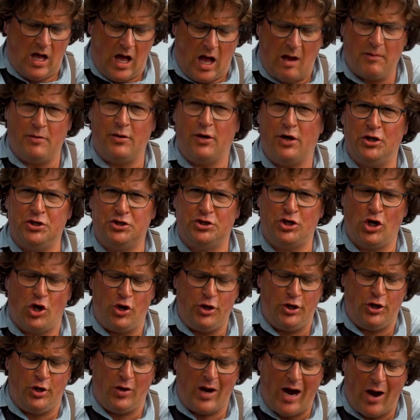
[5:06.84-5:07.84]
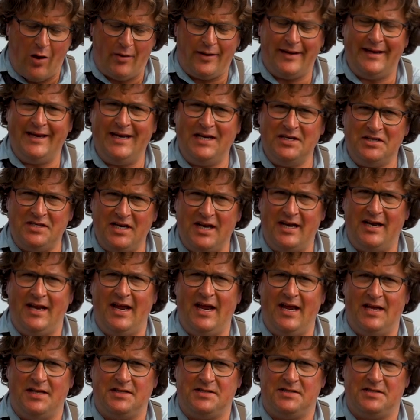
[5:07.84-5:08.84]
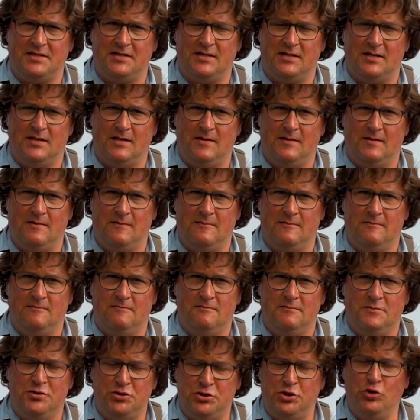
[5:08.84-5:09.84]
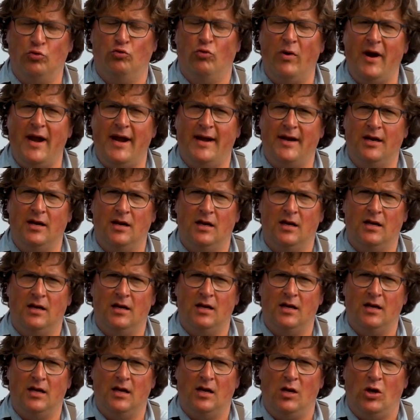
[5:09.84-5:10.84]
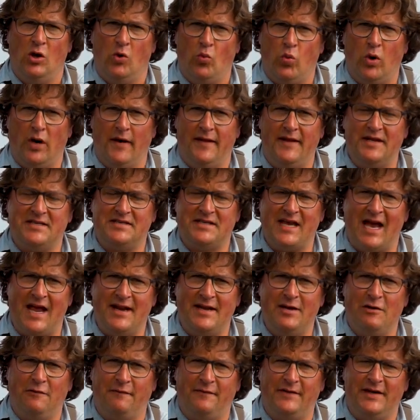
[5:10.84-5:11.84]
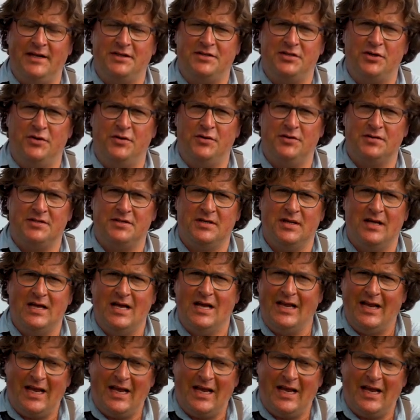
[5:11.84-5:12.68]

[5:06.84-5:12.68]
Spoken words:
I'm gonna show you how easy it is to rig one of these Sandeel V2s.